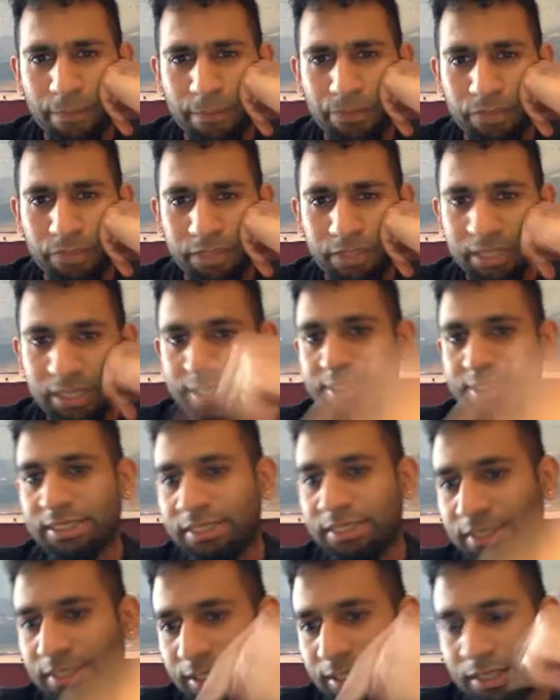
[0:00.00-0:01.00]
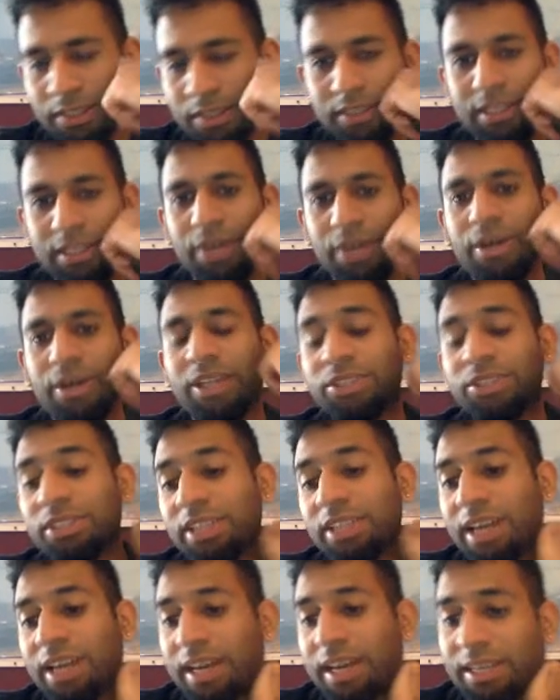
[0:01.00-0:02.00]
Yeah, see? Now actually
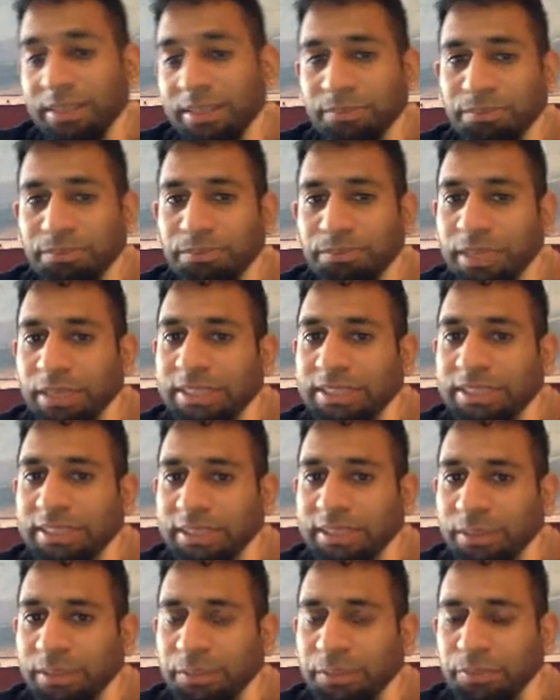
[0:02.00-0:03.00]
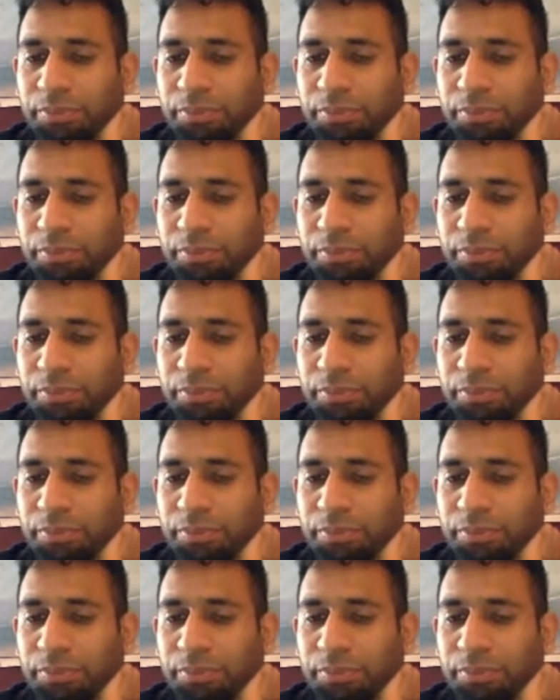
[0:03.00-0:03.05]
I messed this up.